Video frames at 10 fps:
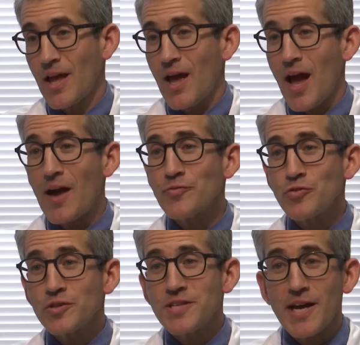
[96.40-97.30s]
After
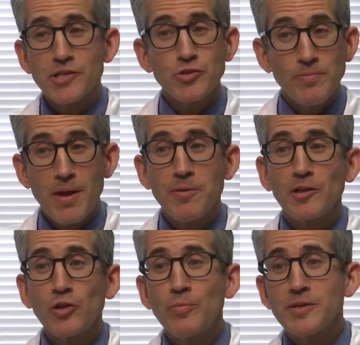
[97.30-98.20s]
the test, you may be a
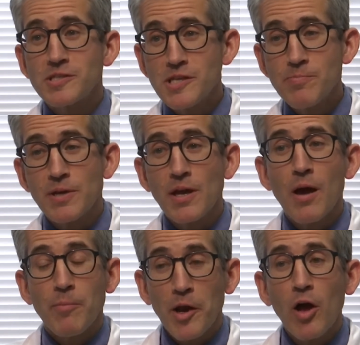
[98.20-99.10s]
little bit sleepy,
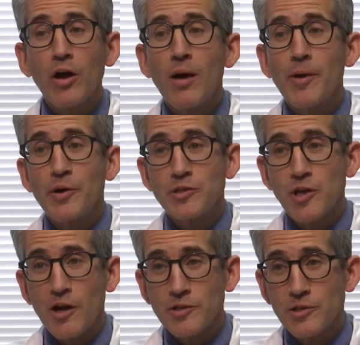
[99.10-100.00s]
but I'll come out and
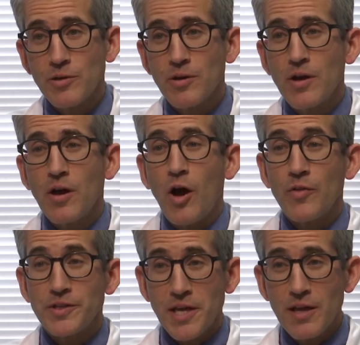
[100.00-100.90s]
talk to you. On
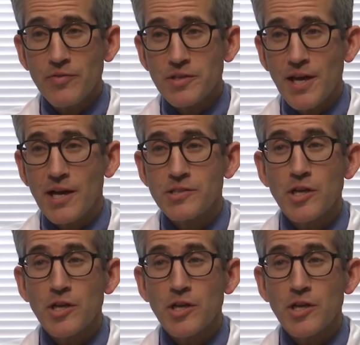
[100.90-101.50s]
the day of the test,